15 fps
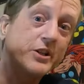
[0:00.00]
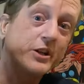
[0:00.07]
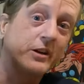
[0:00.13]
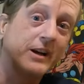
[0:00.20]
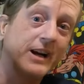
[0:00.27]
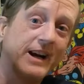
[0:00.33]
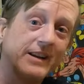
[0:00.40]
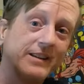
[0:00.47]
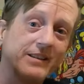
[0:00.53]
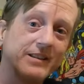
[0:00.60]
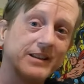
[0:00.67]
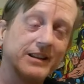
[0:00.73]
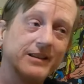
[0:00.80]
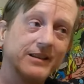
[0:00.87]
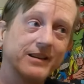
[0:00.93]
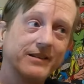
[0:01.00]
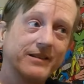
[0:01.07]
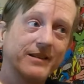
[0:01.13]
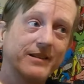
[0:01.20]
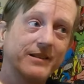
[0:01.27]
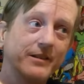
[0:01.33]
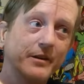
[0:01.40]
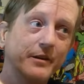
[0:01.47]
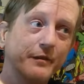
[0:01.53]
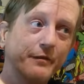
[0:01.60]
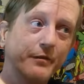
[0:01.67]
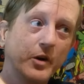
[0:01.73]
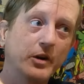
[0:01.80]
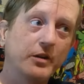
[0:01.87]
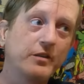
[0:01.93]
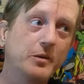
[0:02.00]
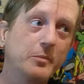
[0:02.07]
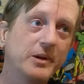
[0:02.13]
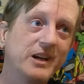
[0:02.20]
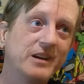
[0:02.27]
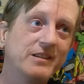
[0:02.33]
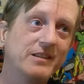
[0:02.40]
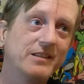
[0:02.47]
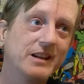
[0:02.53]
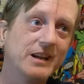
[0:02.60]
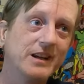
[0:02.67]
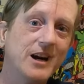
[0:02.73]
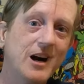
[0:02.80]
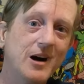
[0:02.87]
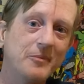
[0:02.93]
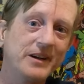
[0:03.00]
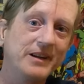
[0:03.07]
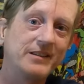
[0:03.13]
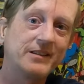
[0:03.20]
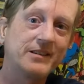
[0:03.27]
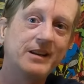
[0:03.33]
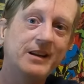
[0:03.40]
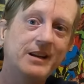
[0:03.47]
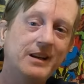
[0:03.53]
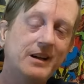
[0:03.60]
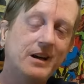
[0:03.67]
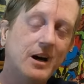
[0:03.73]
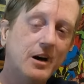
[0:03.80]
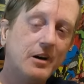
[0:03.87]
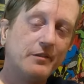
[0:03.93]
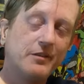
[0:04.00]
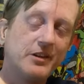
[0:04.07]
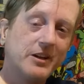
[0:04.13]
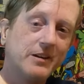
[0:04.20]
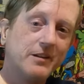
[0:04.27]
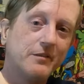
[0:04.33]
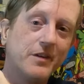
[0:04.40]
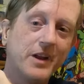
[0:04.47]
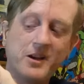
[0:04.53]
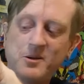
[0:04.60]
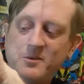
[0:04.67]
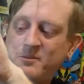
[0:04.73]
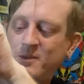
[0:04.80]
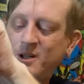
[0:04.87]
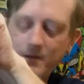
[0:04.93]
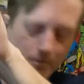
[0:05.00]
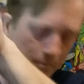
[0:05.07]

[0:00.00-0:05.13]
sure, guys, that this is the first appearance in comics of Kid Venom